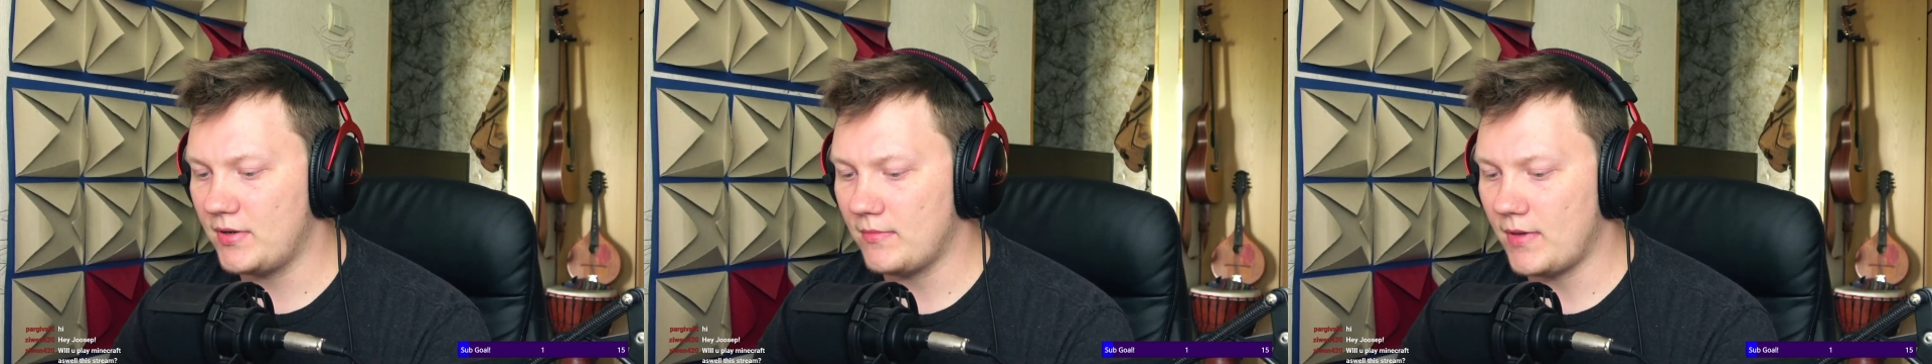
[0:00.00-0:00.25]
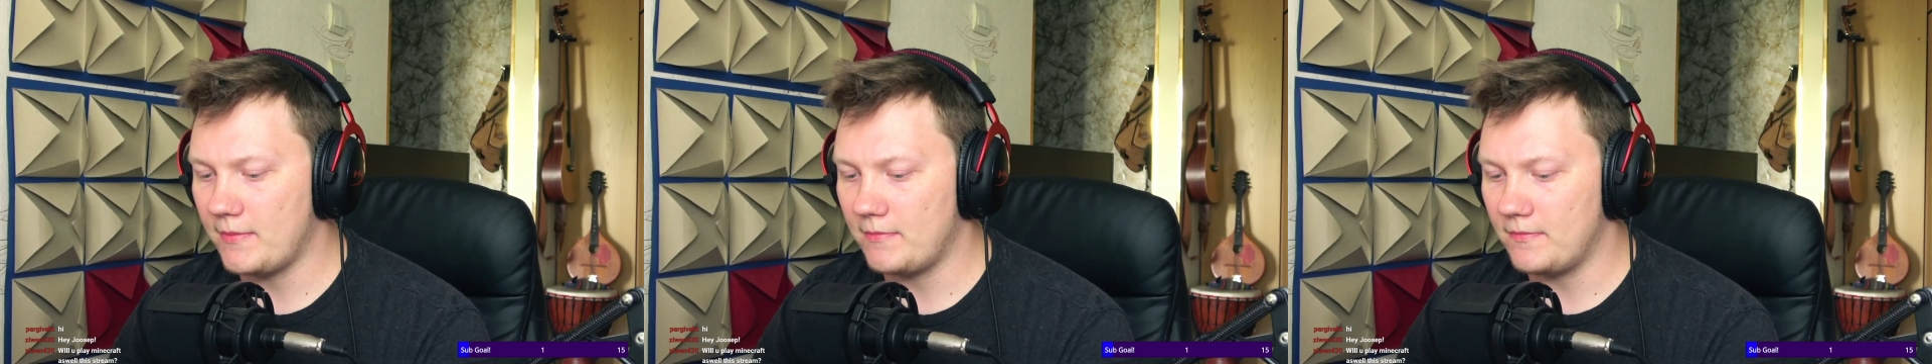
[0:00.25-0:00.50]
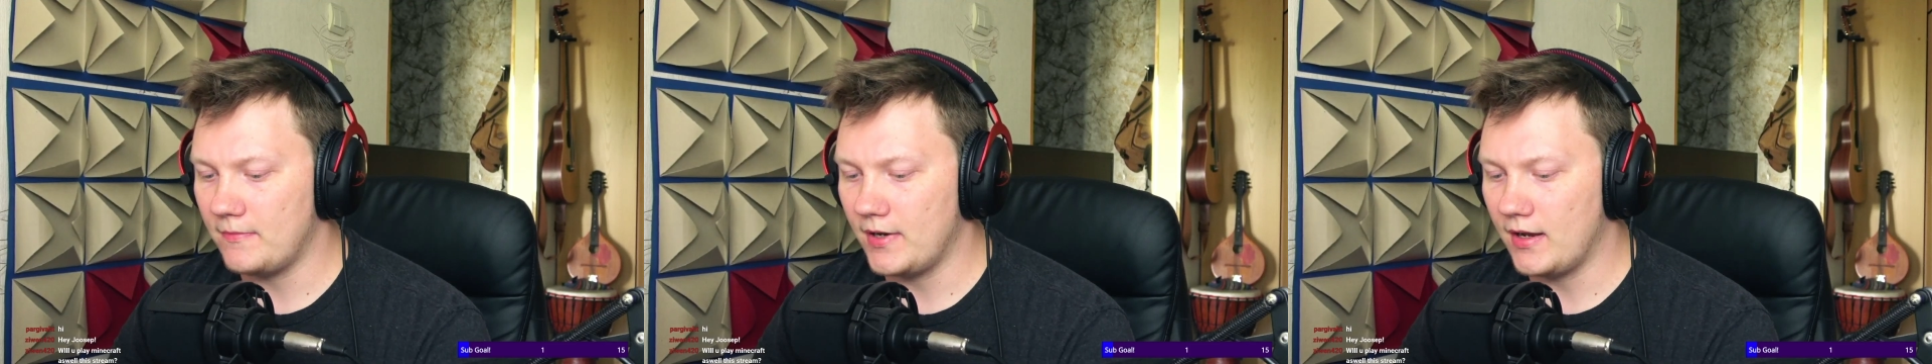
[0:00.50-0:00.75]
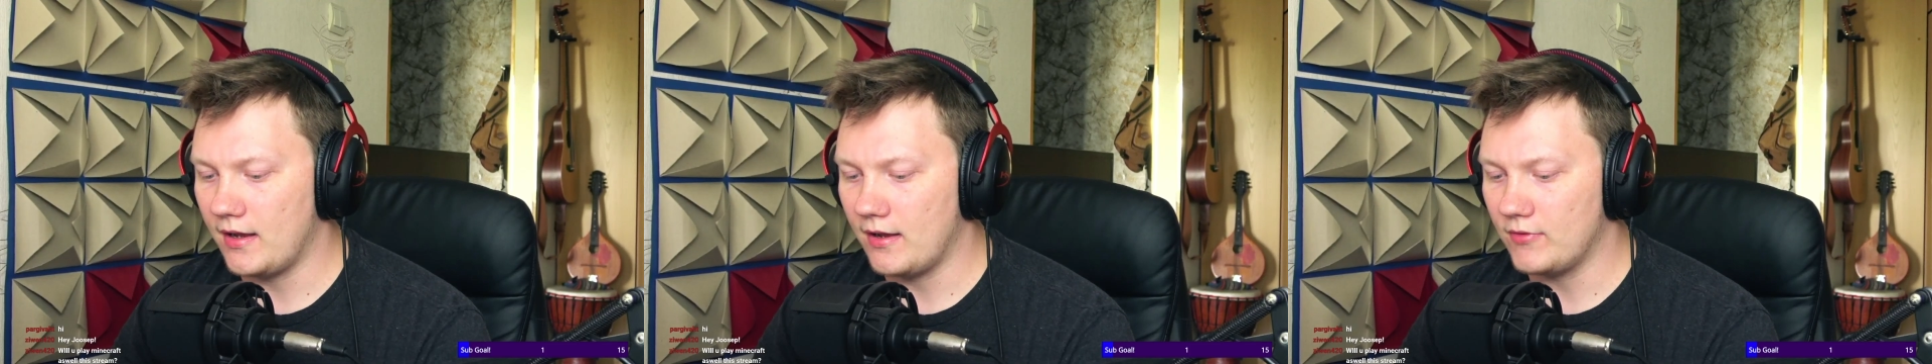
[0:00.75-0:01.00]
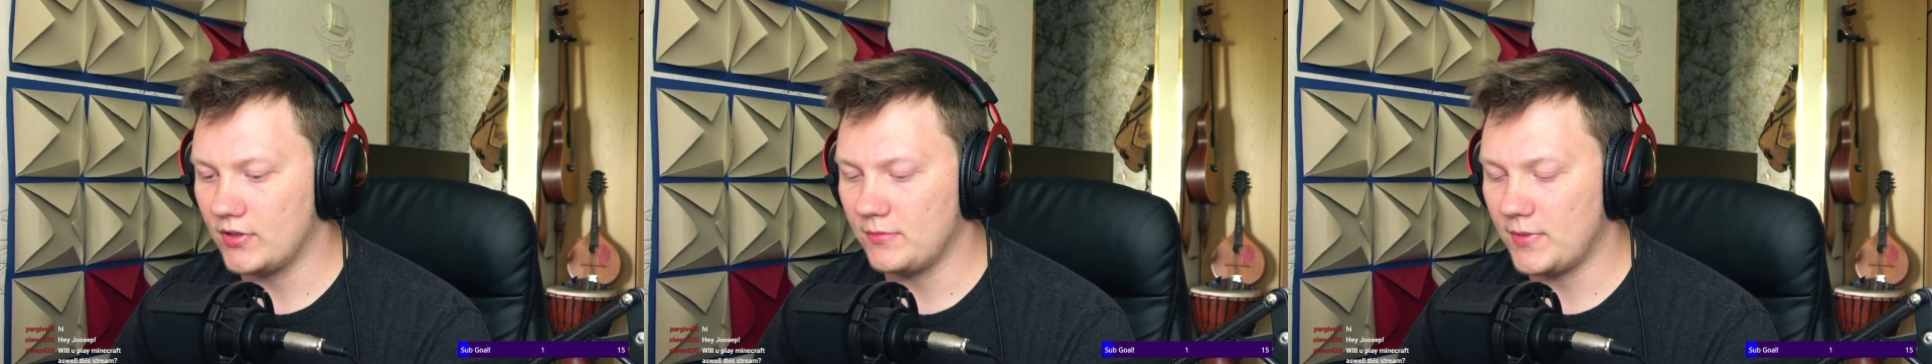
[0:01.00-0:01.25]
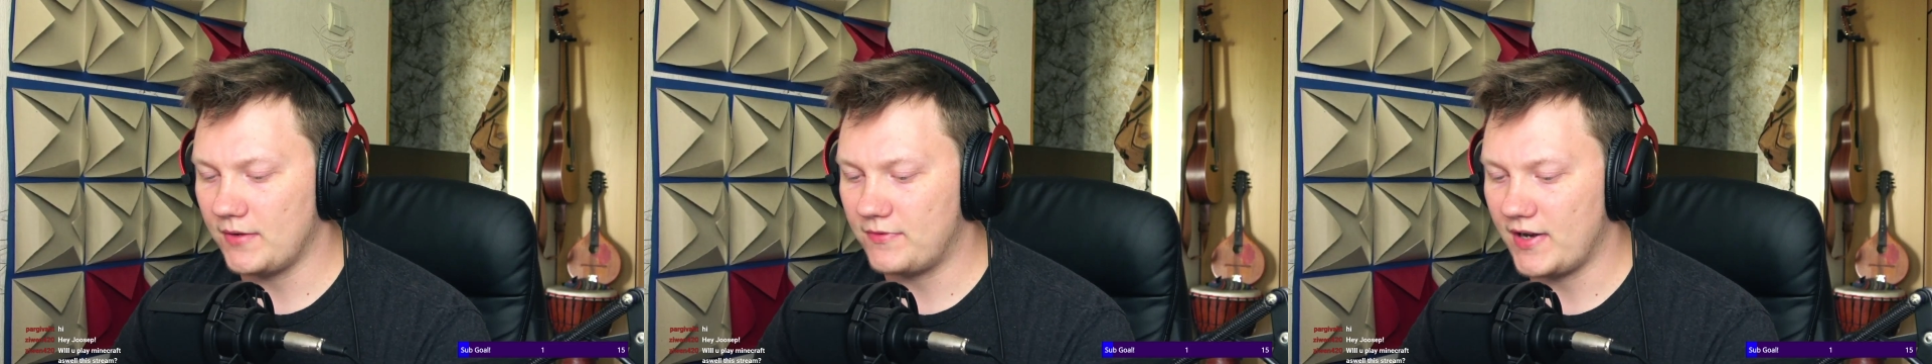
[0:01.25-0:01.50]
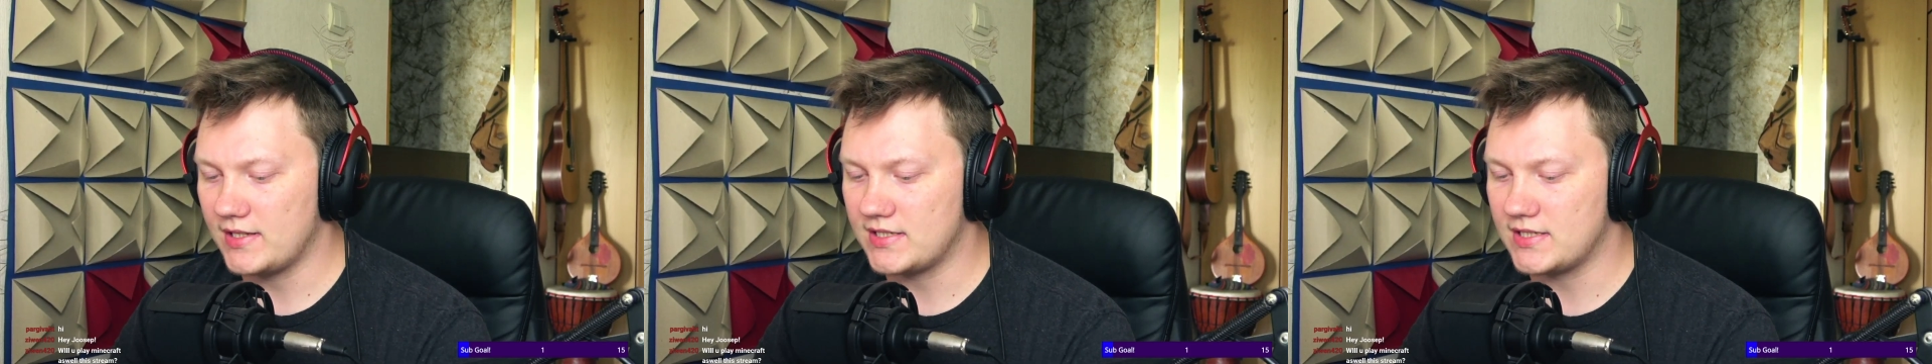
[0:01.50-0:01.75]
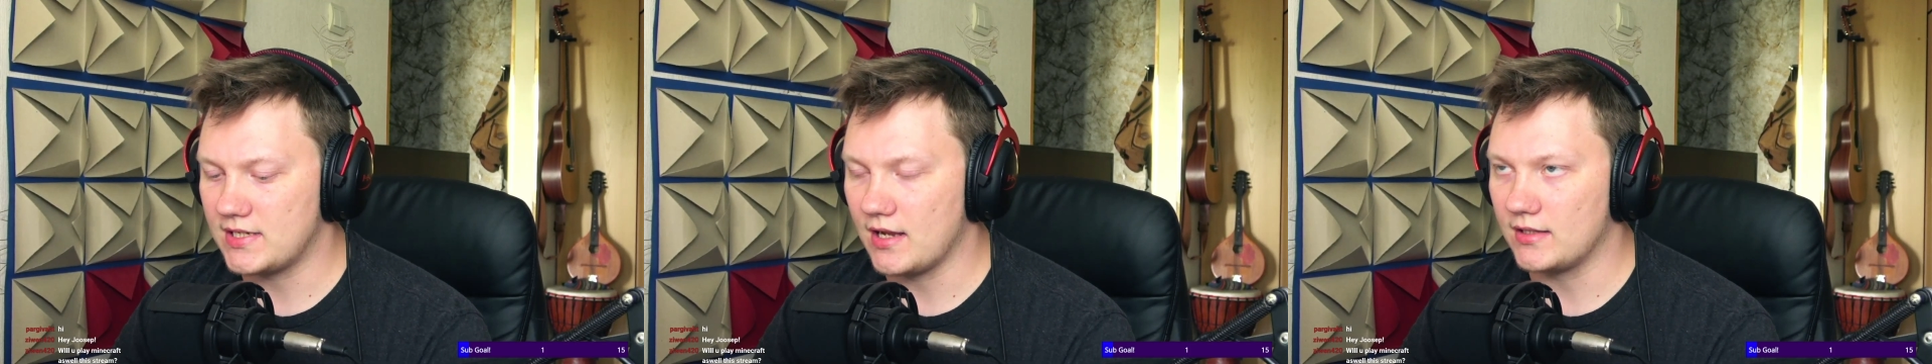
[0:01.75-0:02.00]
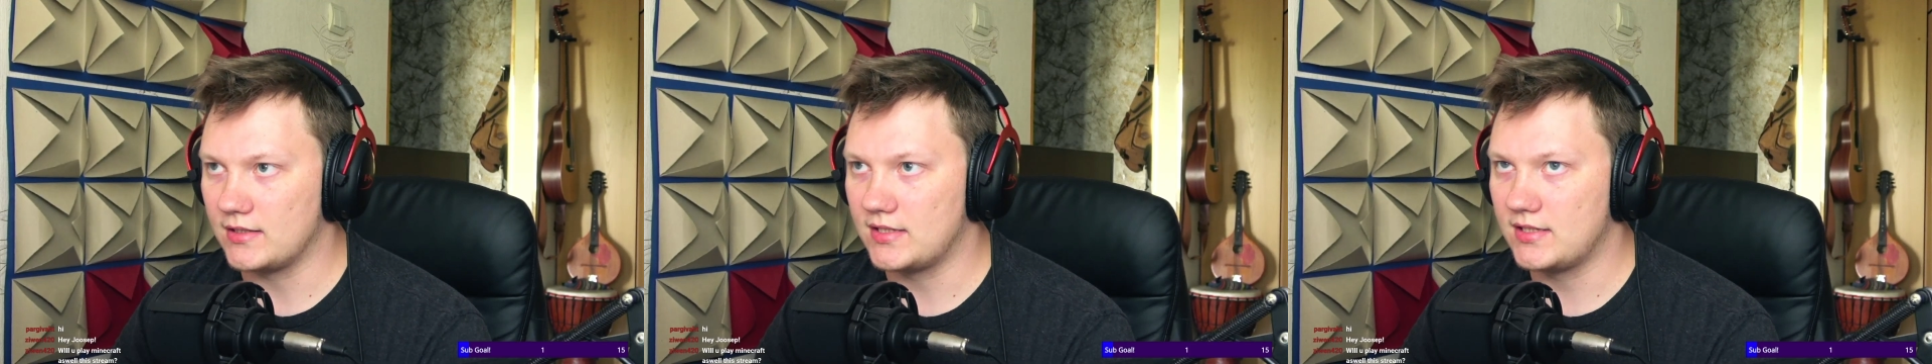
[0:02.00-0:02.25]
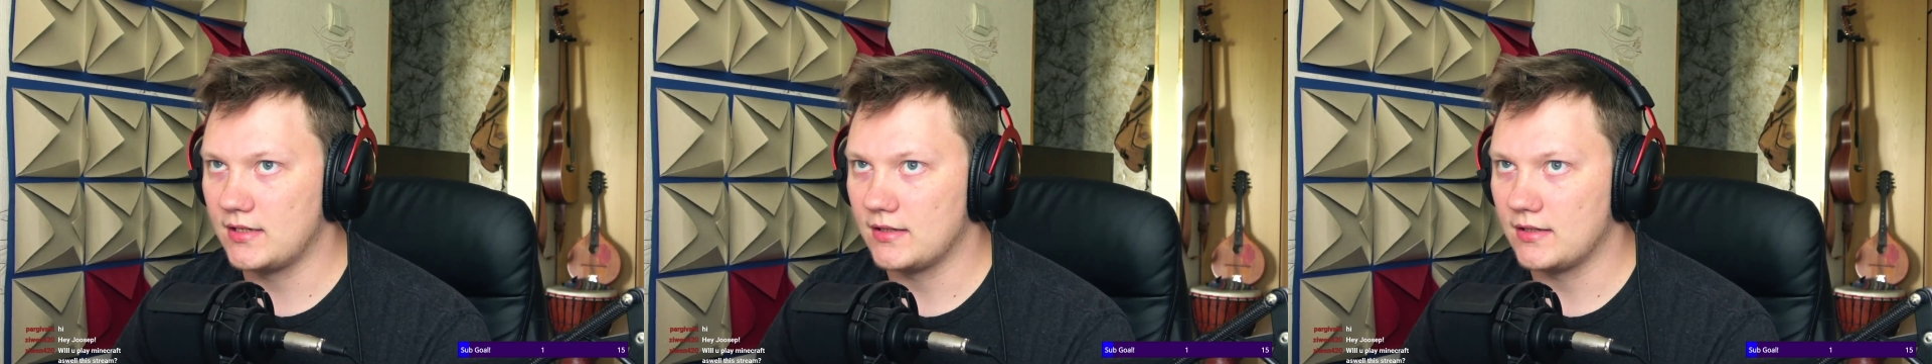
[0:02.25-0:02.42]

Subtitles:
my one of my friends got